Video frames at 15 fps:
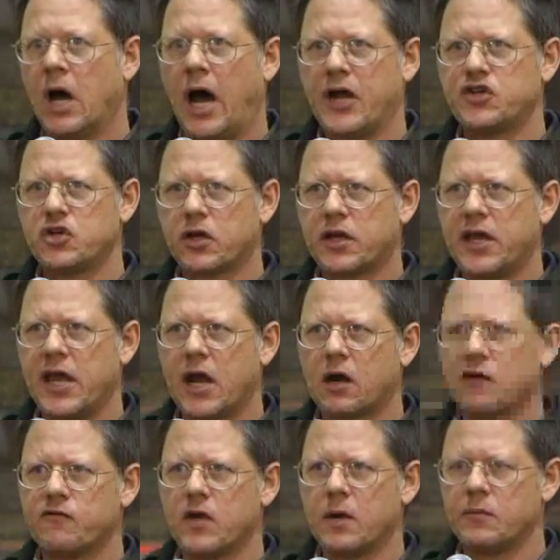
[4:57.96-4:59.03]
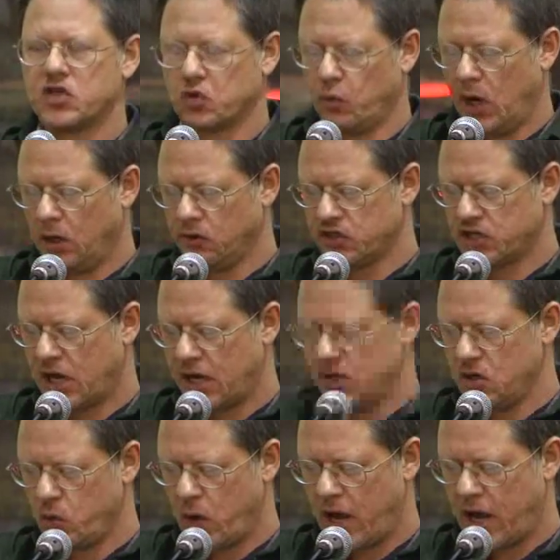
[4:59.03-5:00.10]
I took care of them as well as I
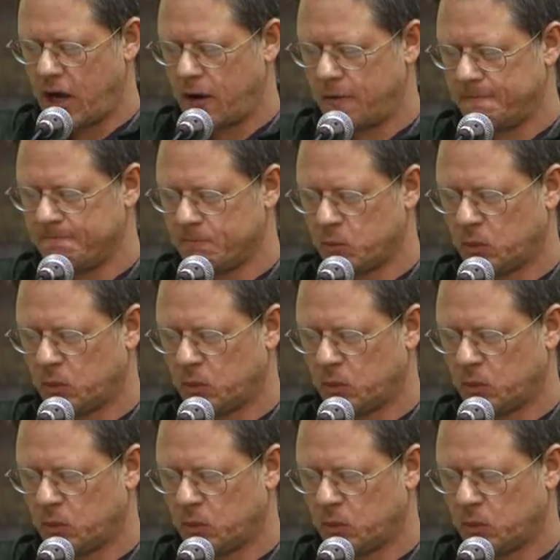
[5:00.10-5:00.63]
knew how,